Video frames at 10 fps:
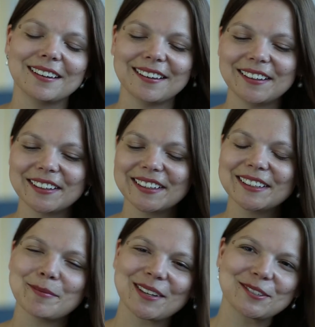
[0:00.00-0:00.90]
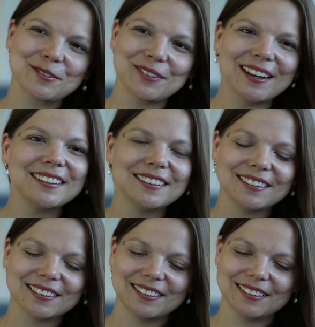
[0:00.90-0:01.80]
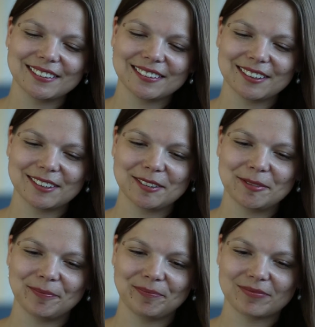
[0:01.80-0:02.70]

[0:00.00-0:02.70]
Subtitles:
I think the Master of Finance is a